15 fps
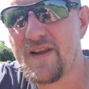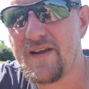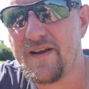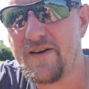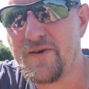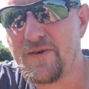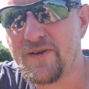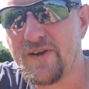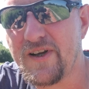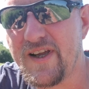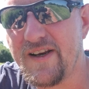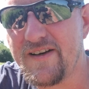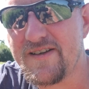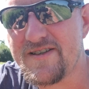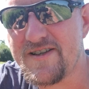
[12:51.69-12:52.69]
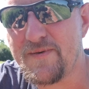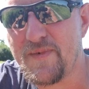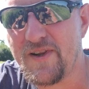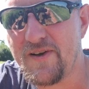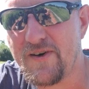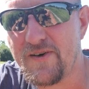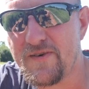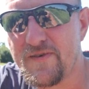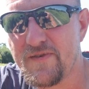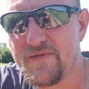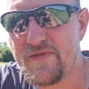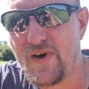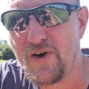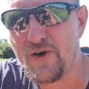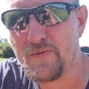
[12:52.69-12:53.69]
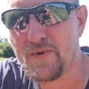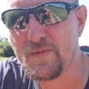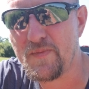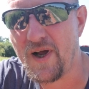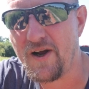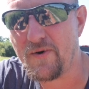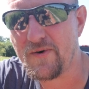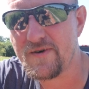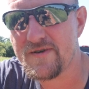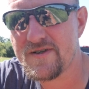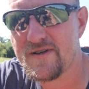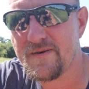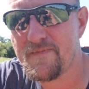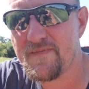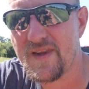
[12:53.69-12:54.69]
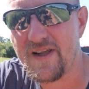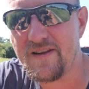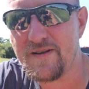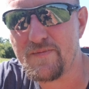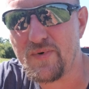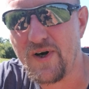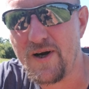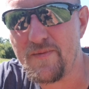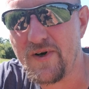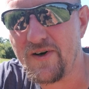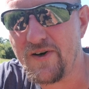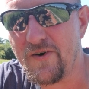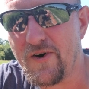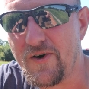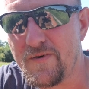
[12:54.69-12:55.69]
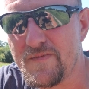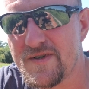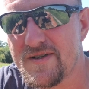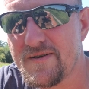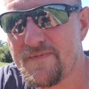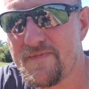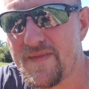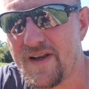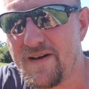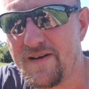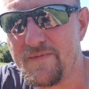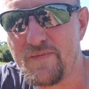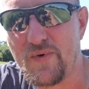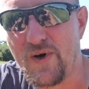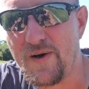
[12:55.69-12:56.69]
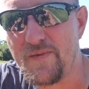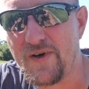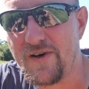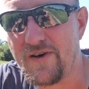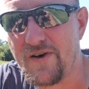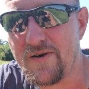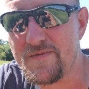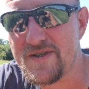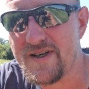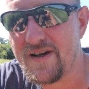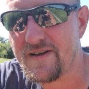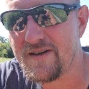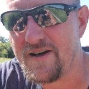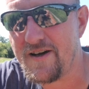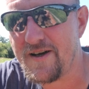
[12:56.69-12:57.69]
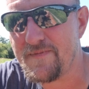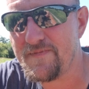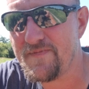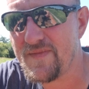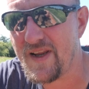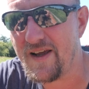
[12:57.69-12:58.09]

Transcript: look into some of their variable powers in the primary arms on primaryarms.com,